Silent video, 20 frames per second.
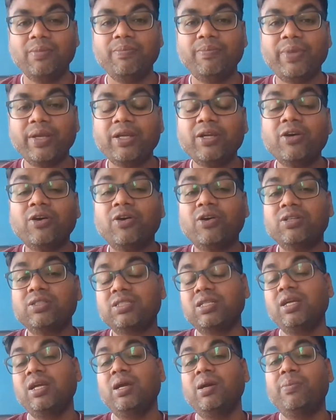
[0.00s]
because
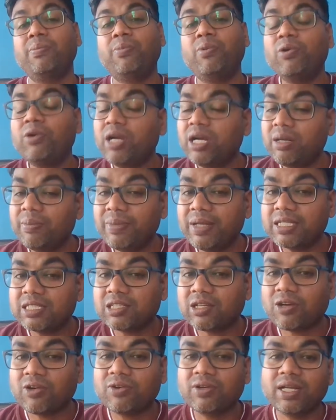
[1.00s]
product based
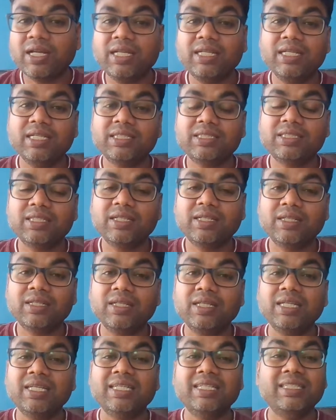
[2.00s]
organization
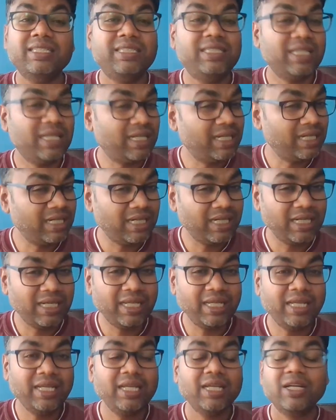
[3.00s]

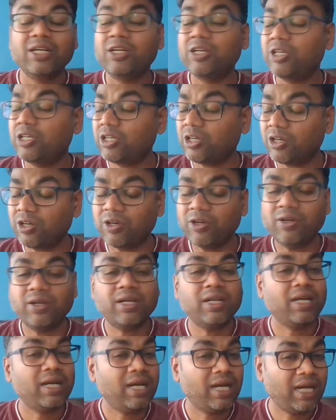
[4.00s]
generally don't
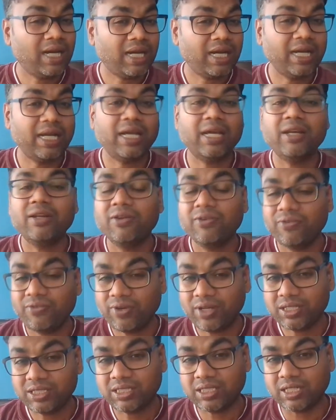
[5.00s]
hire
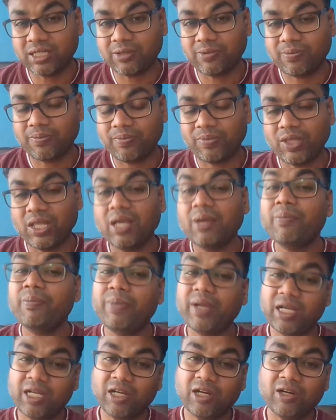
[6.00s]
fresher,
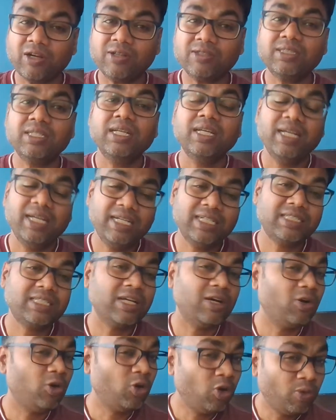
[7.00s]
because it's
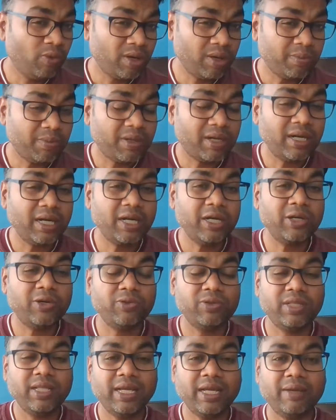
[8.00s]
an overburden to
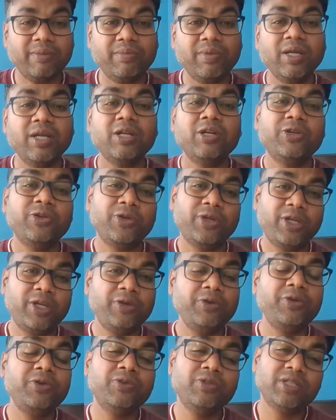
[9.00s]
them to give
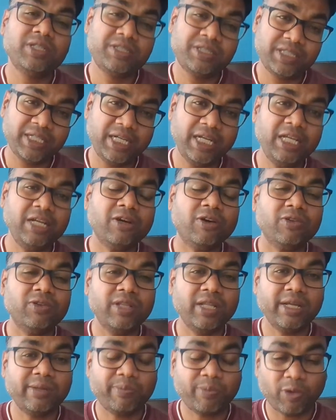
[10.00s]
you the training on
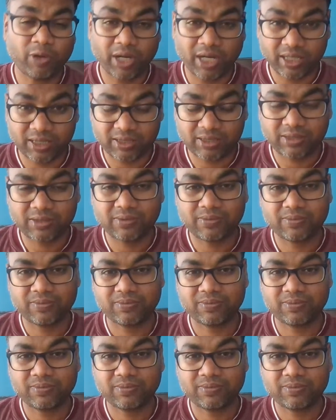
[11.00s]
their products.